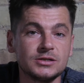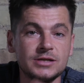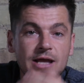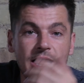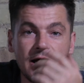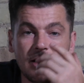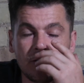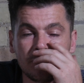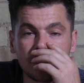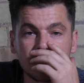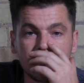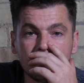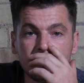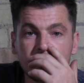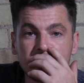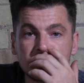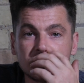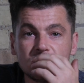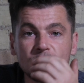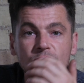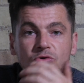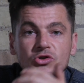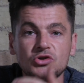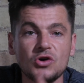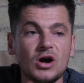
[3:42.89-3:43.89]
Now, the
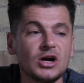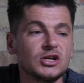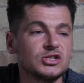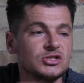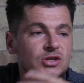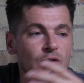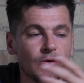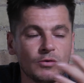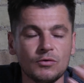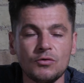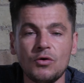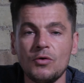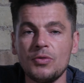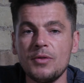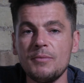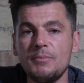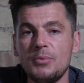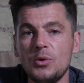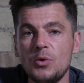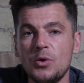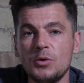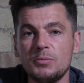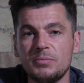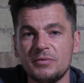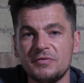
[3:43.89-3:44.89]
original trucks that were on the
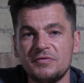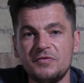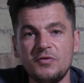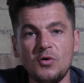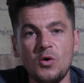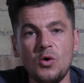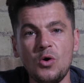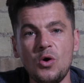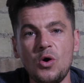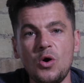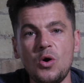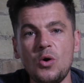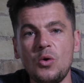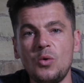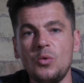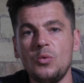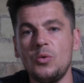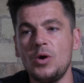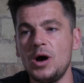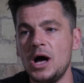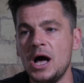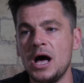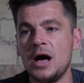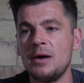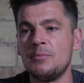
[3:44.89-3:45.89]
board before
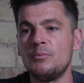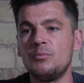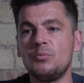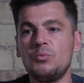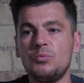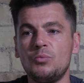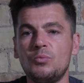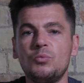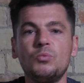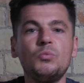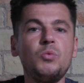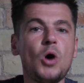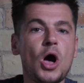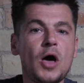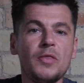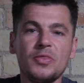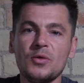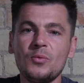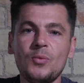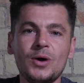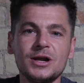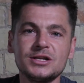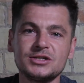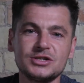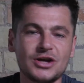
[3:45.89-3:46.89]
weren't the
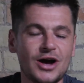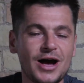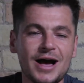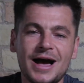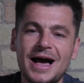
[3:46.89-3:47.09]
ones that I